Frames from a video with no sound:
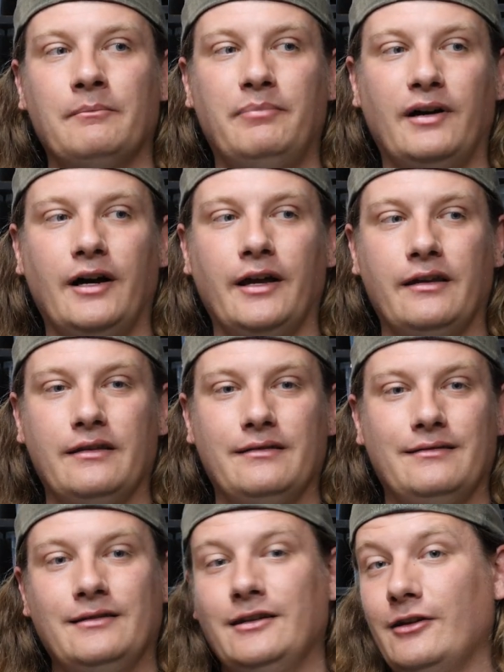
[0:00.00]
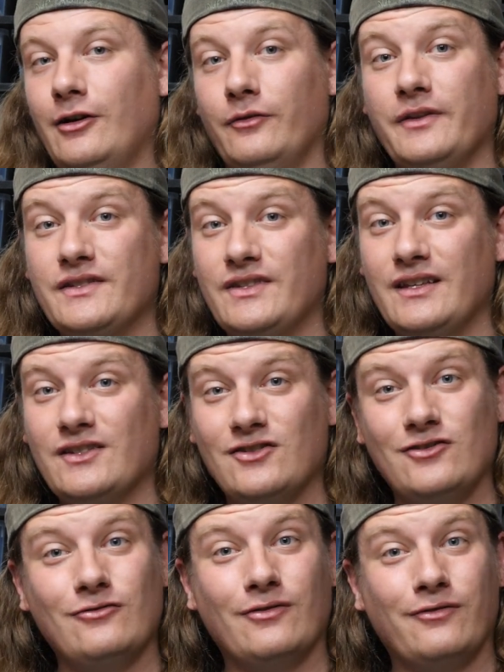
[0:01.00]
but you know, these things
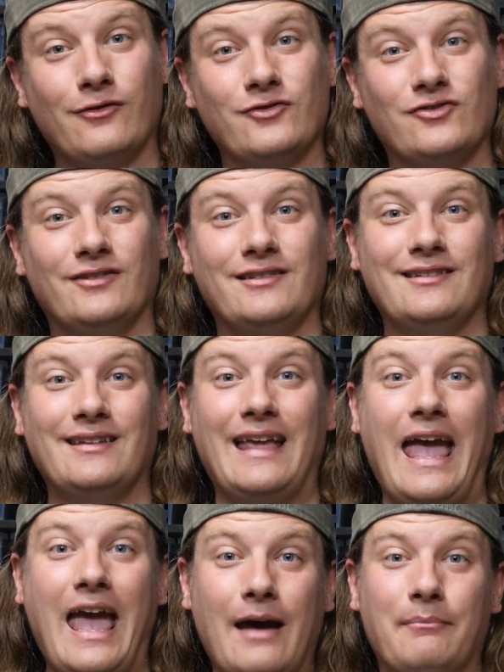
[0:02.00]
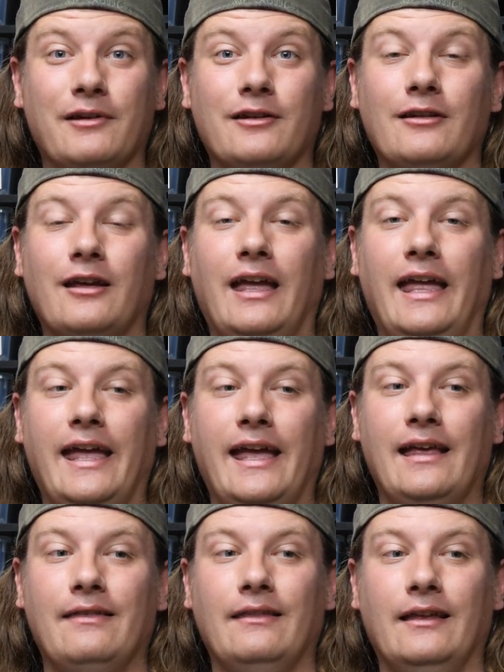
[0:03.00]
do unfortunately happen.
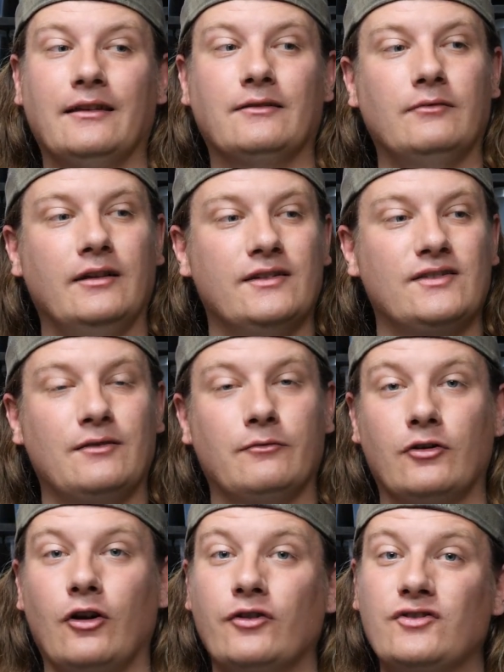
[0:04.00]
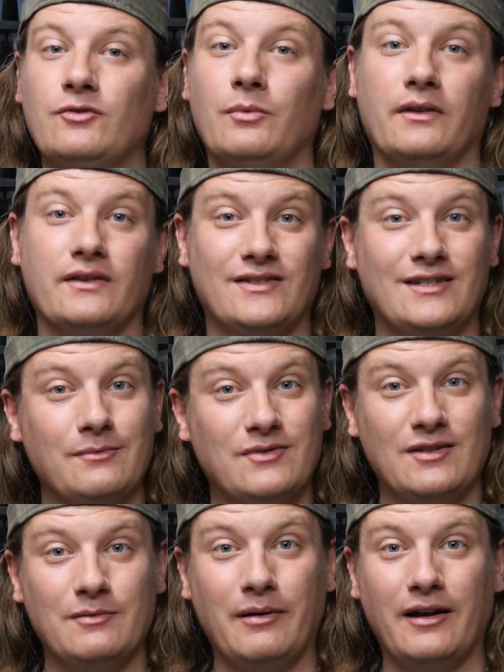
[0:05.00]
And it is in regards to one of the
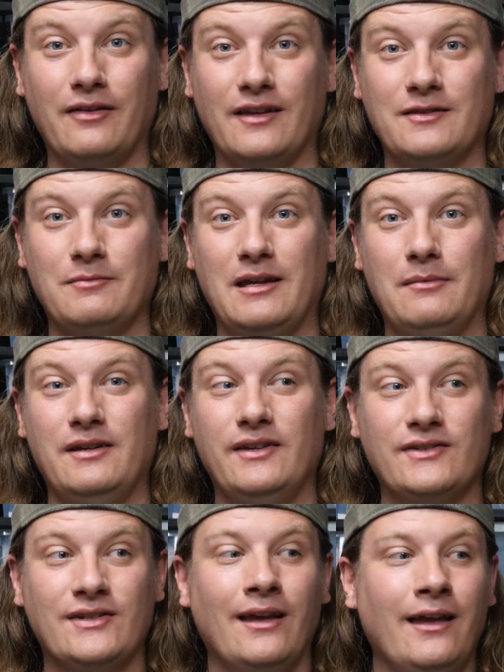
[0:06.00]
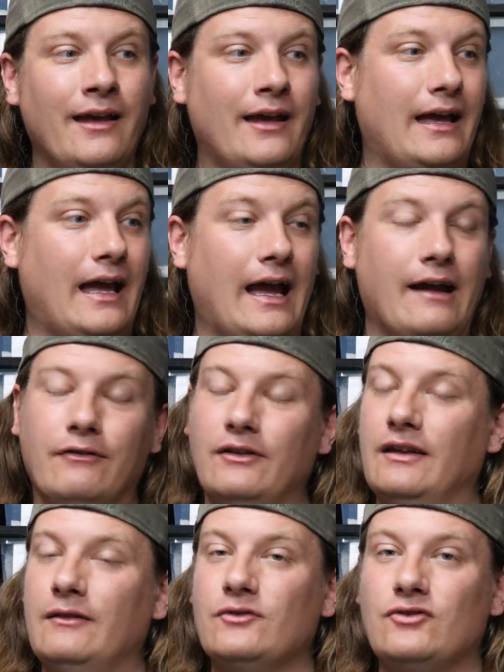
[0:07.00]
Stimson python's babies.
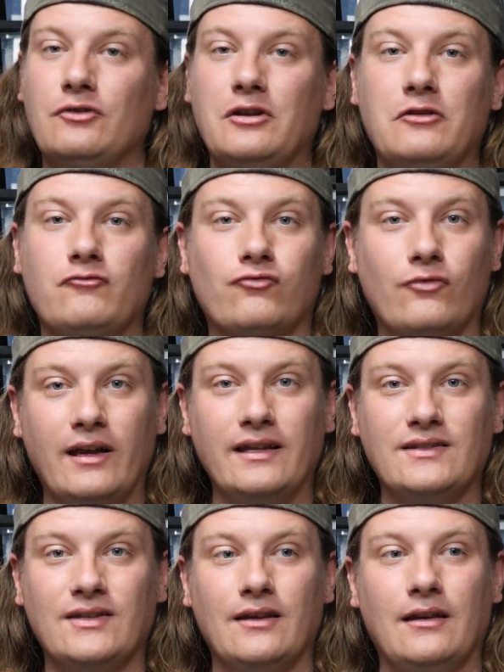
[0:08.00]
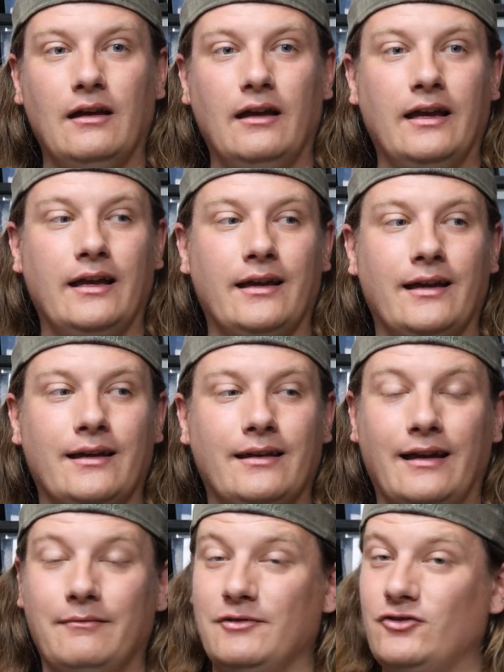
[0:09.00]
Everything was looking great, and
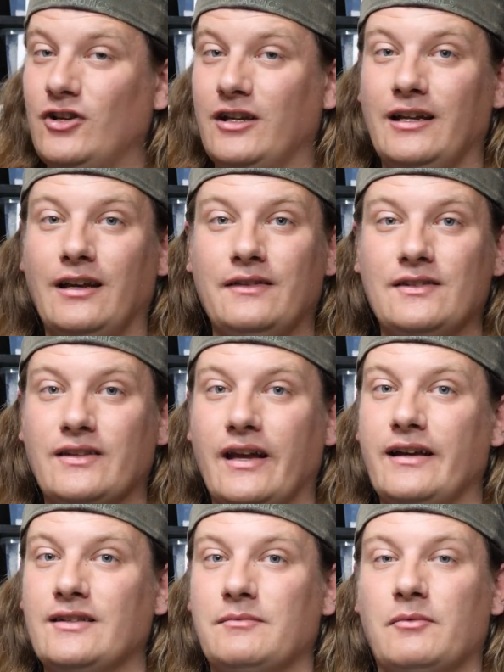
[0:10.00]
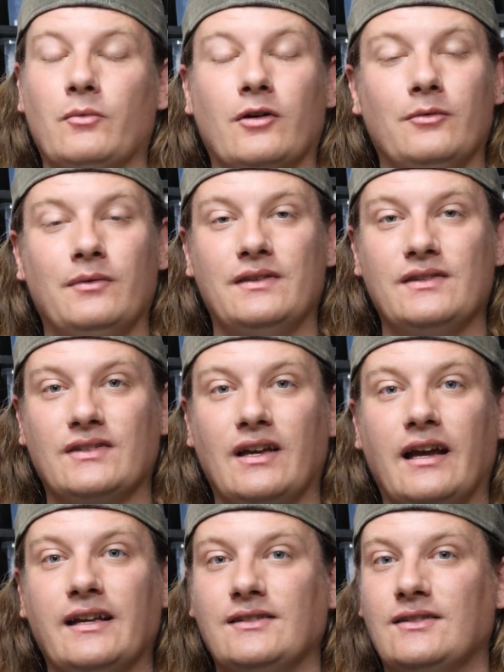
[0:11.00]
I've been checking on these guys, I've been working with these
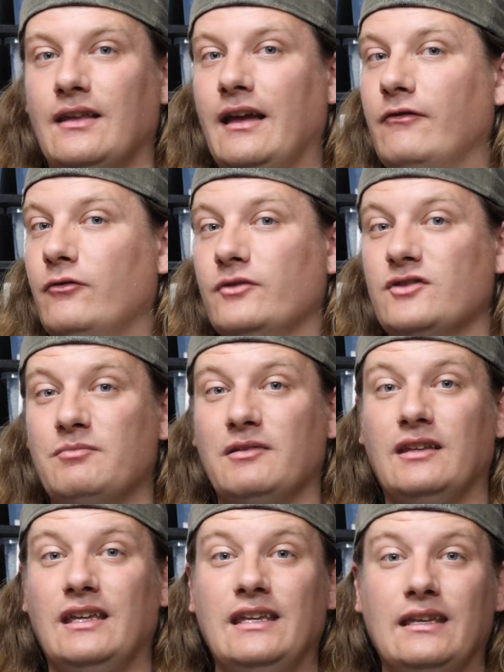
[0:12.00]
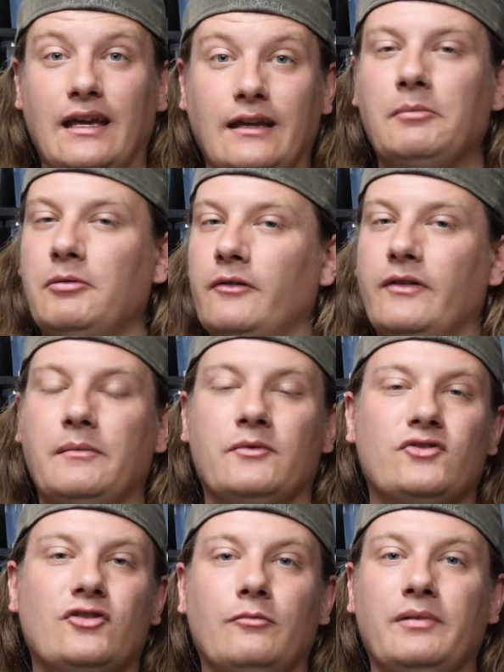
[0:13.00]
guys, everyone's been eating. A couple of them are
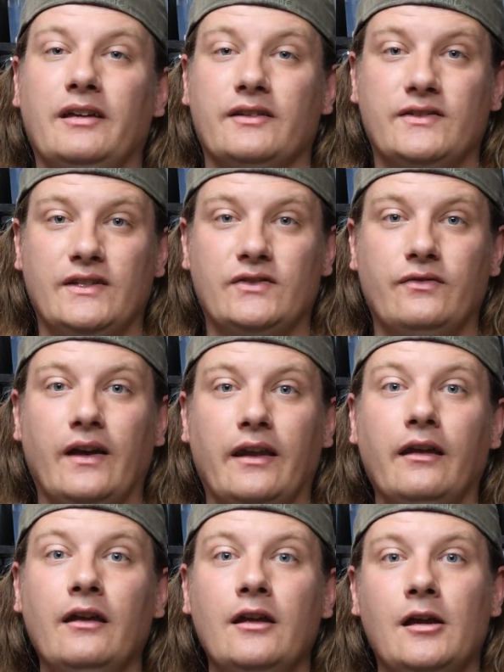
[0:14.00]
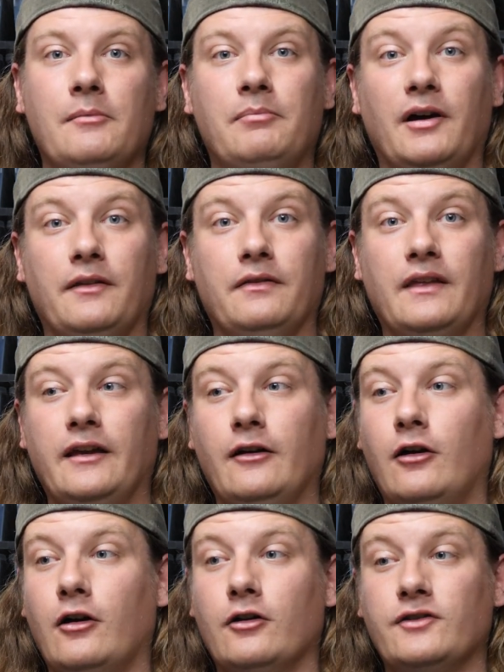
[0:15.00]
still being assist fed, but they
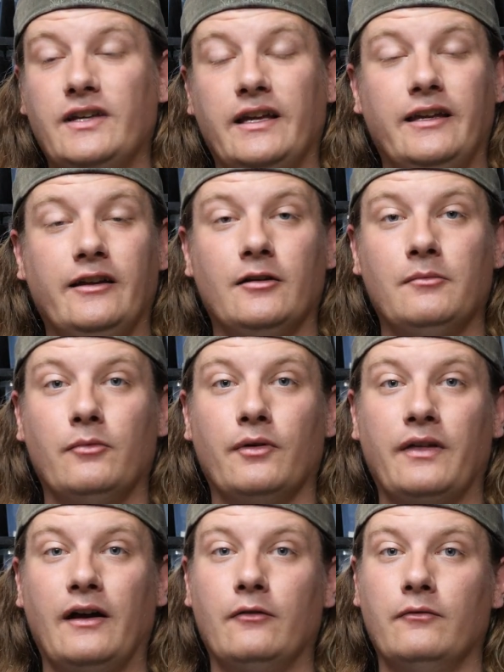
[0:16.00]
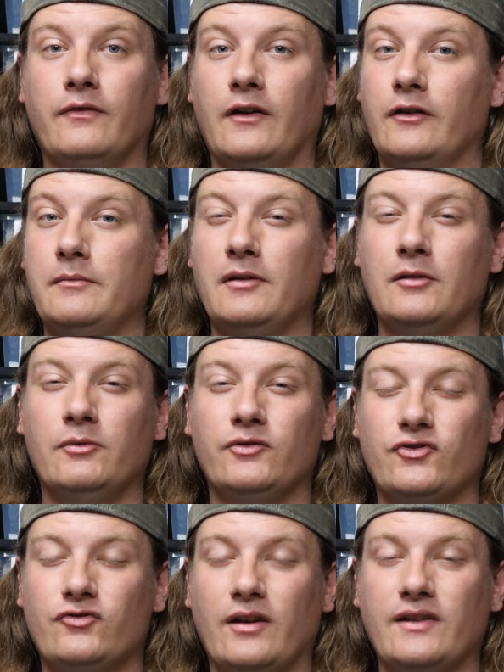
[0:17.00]
are taking them without very minimal
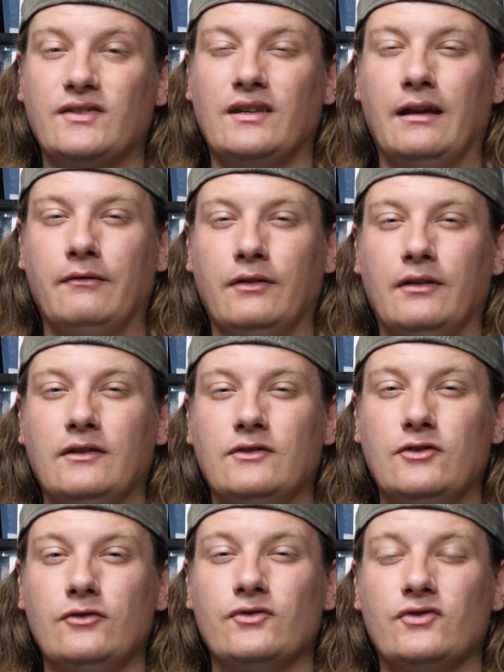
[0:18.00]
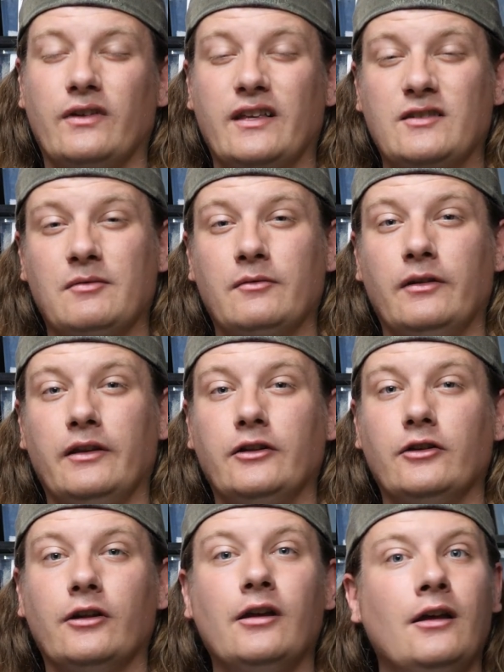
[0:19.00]
stress and everything too, so that's been really
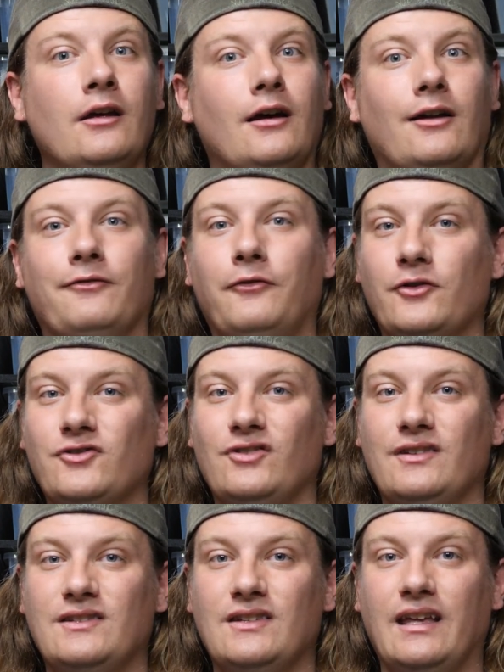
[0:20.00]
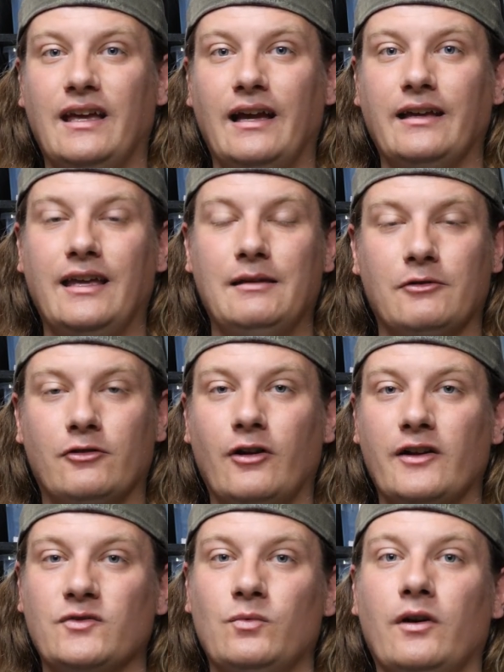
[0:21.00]
good. Unfortunately today I came
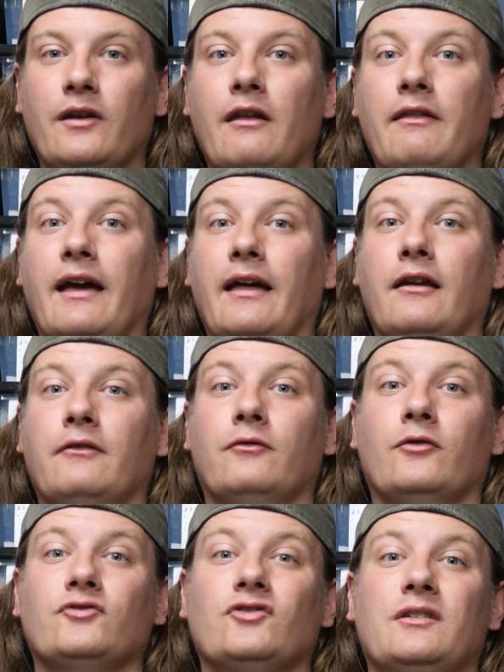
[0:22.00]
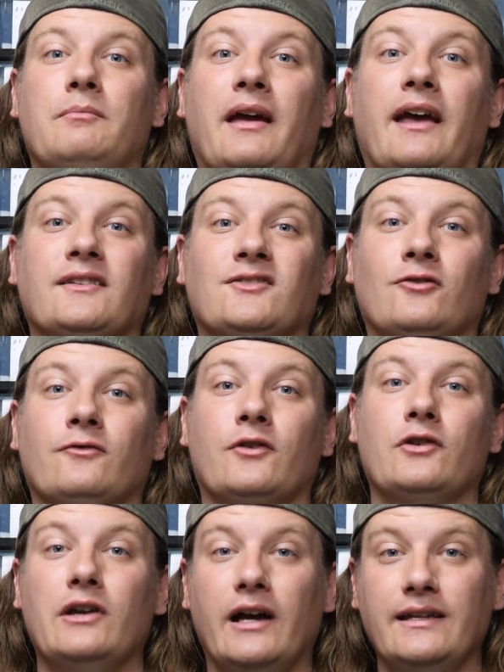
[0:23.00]
across one that unfortunately passed
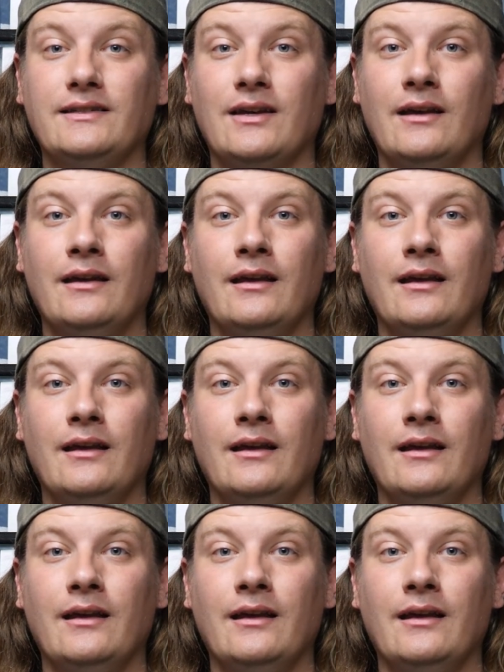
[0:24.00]
overnight,